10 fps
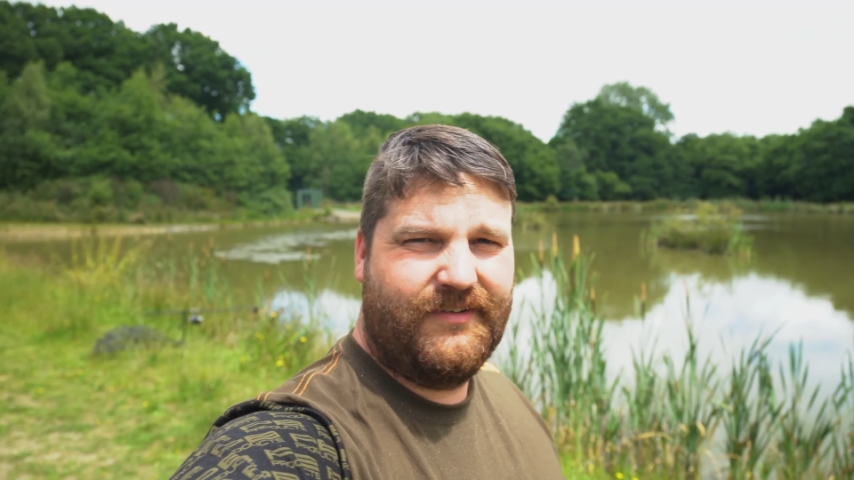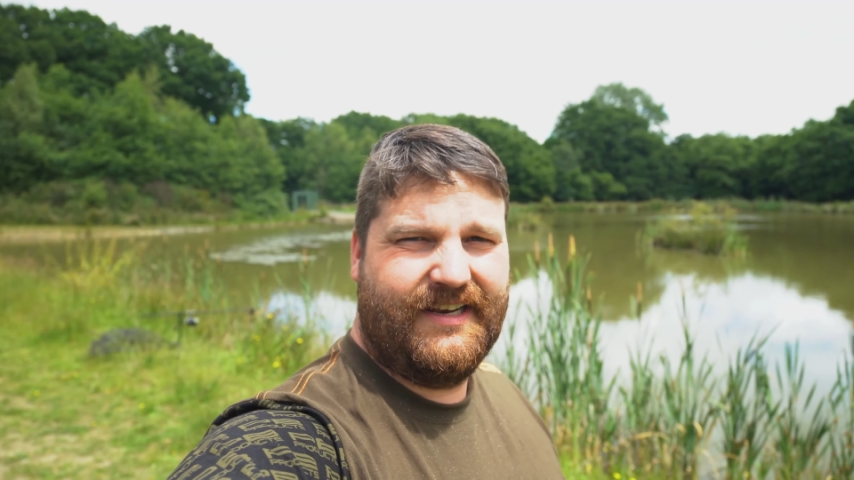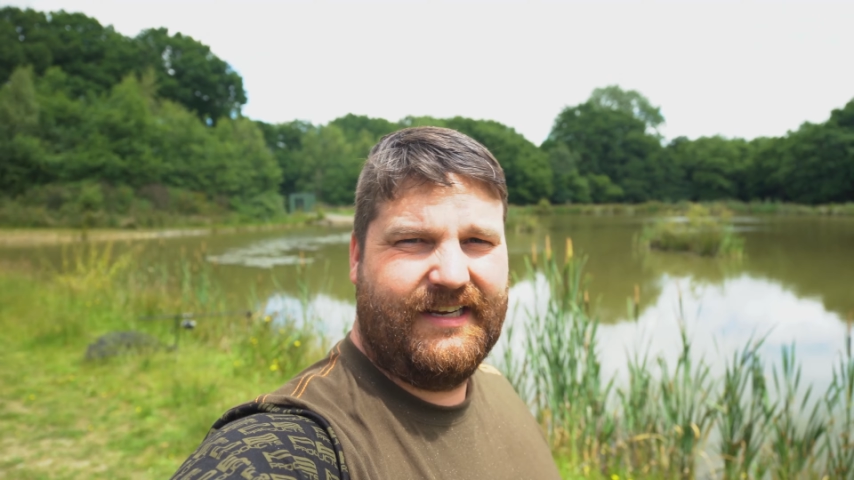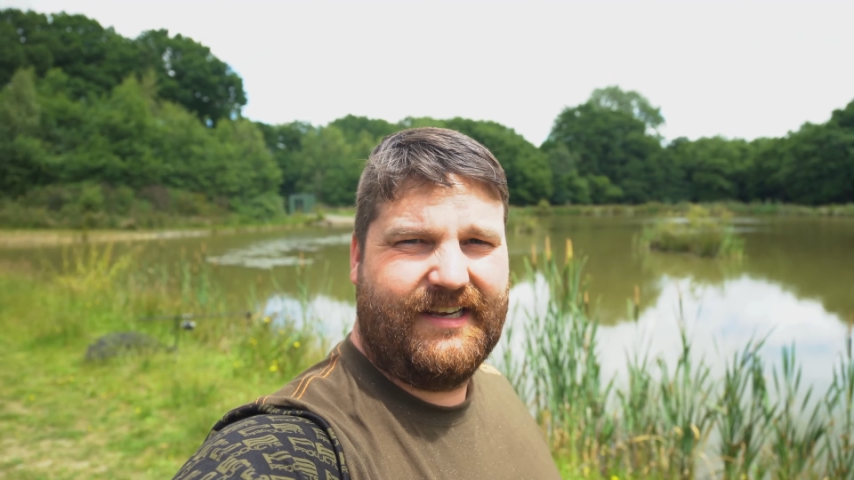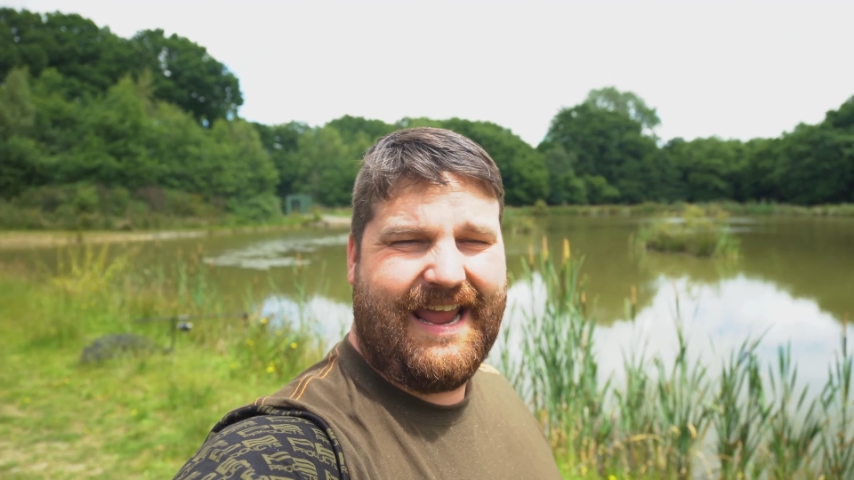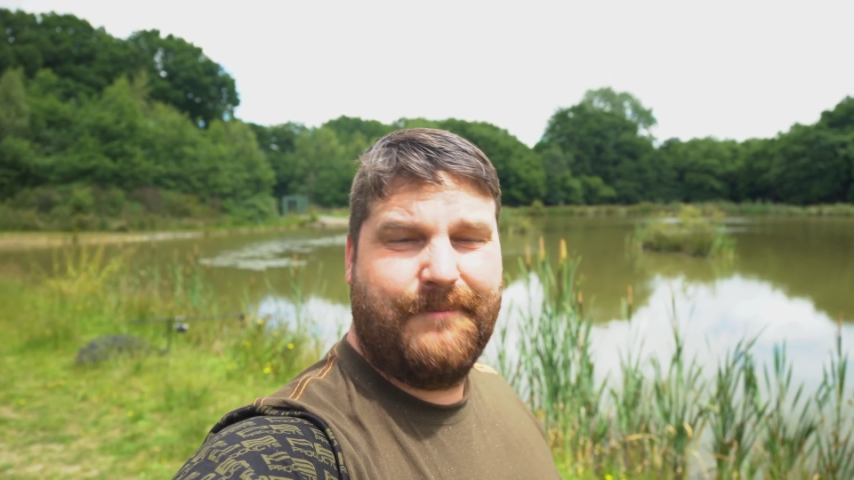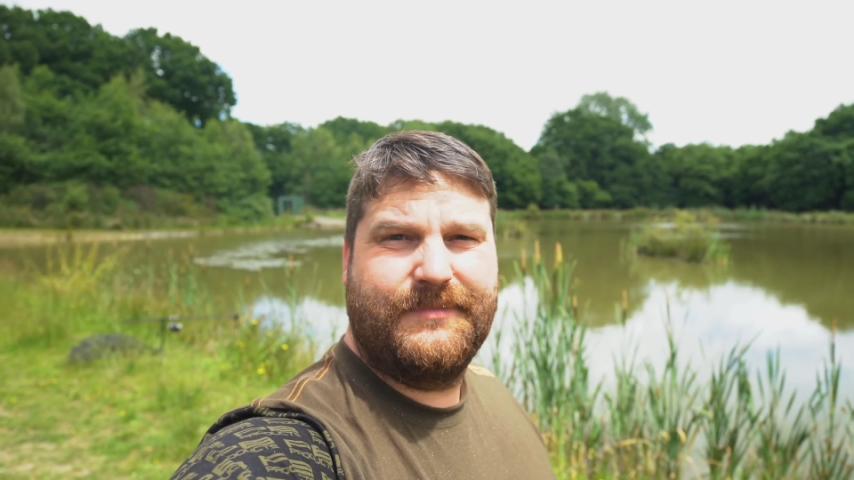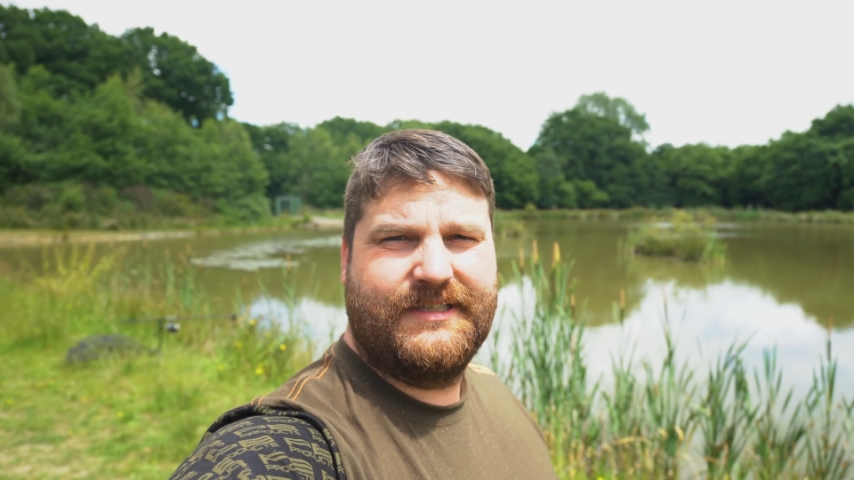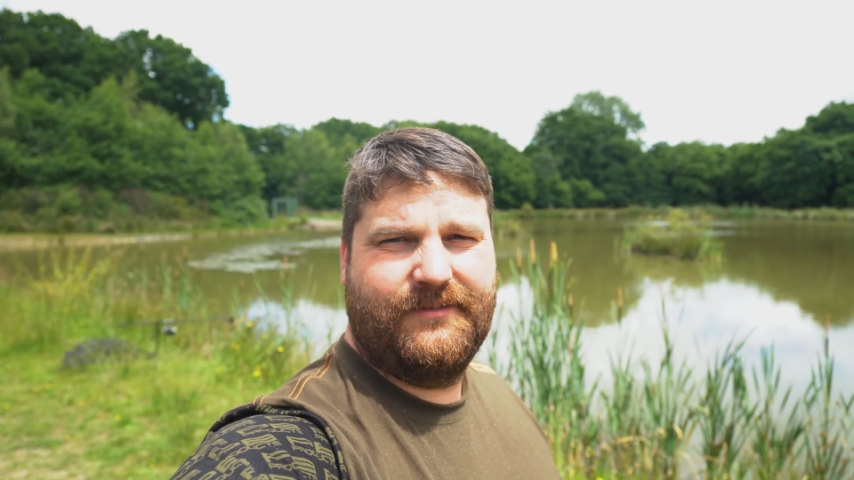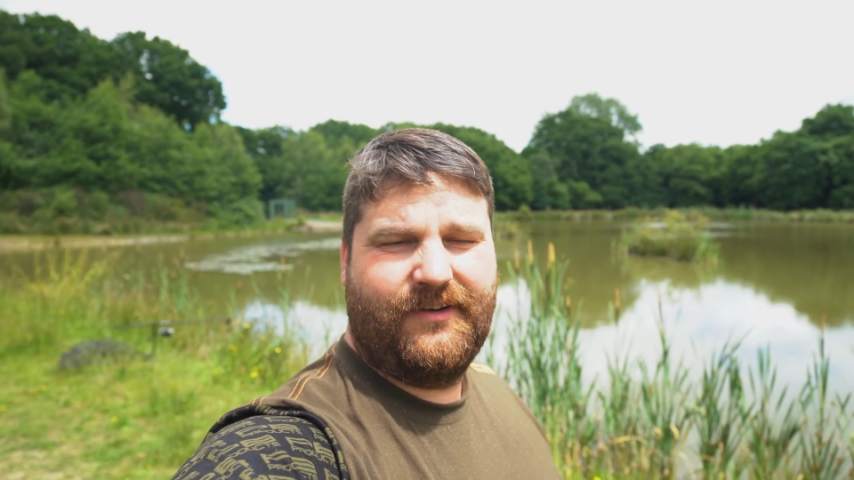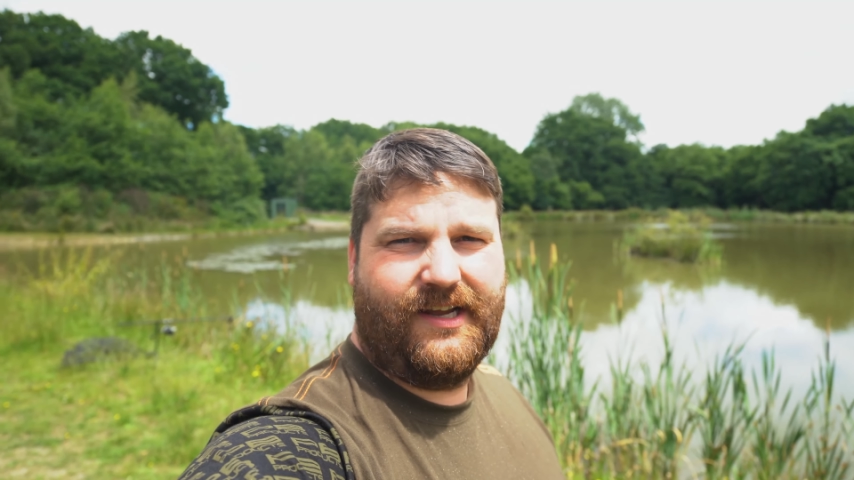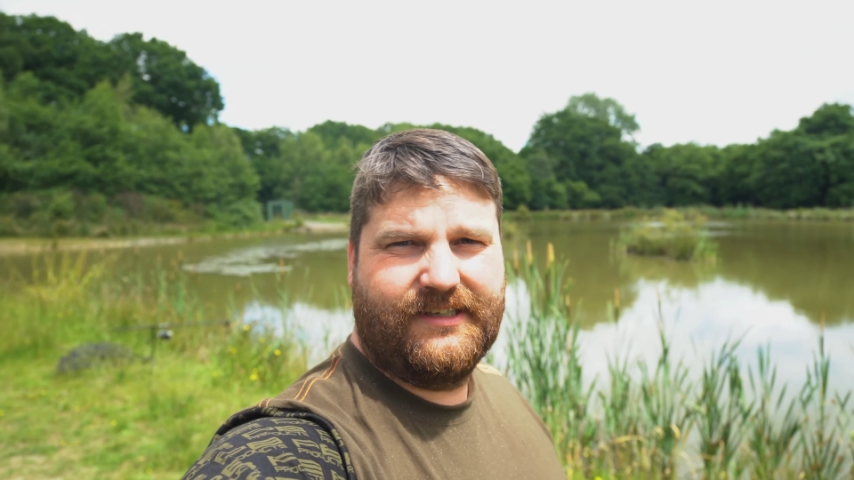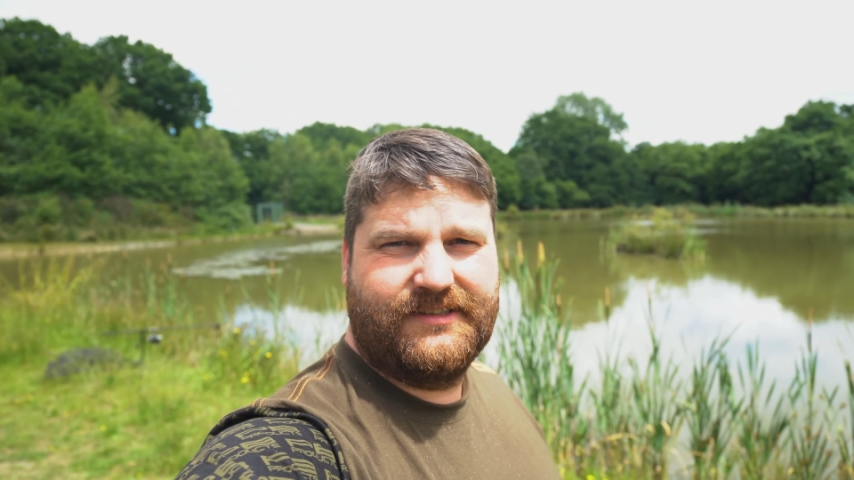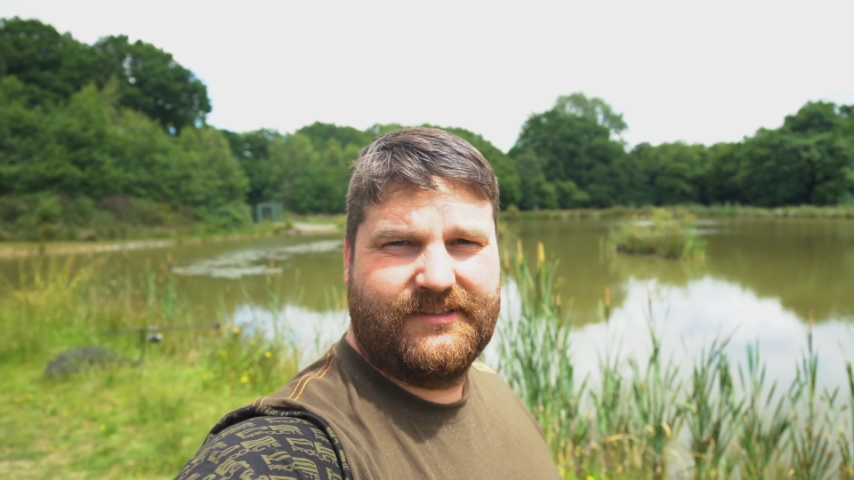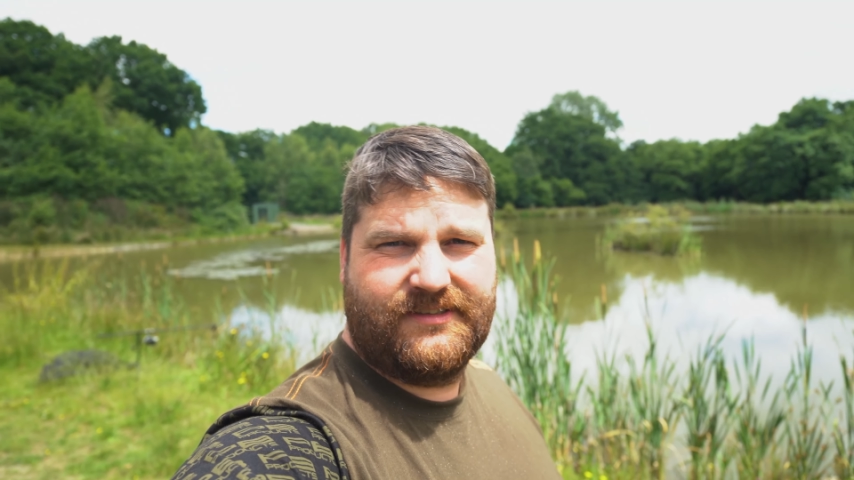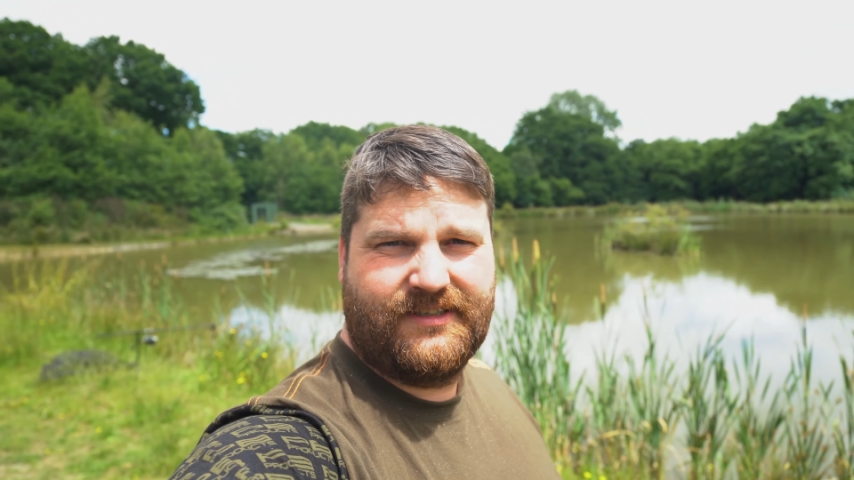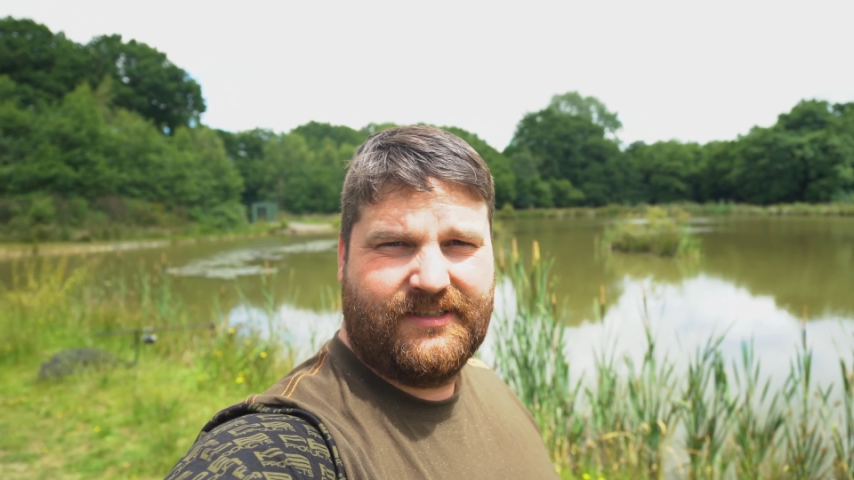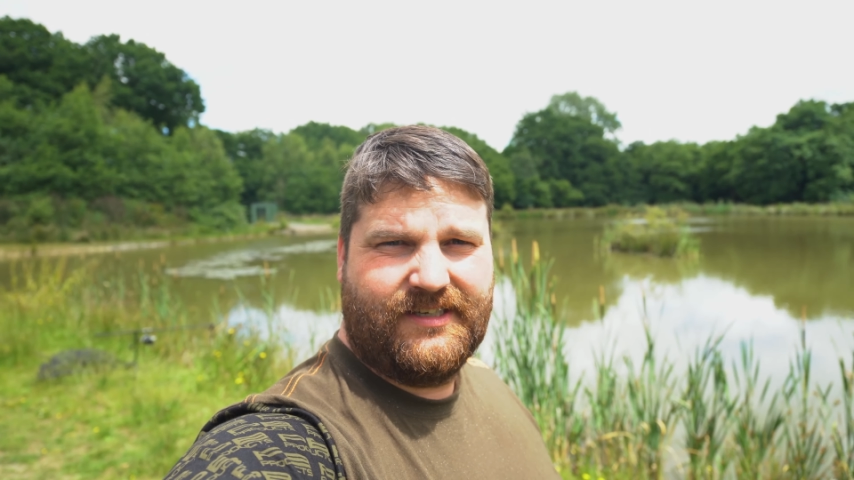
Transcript: lake empty of lines